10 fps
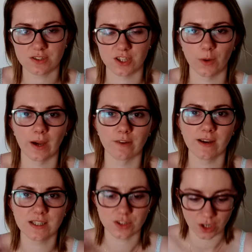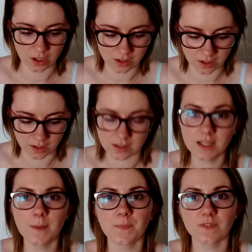So I read Gone Girl,
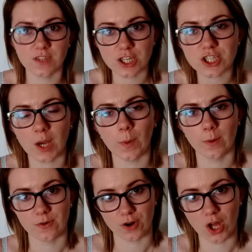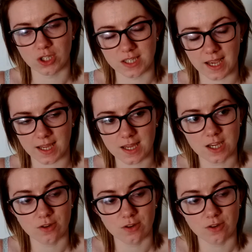finished that while we were on holiday,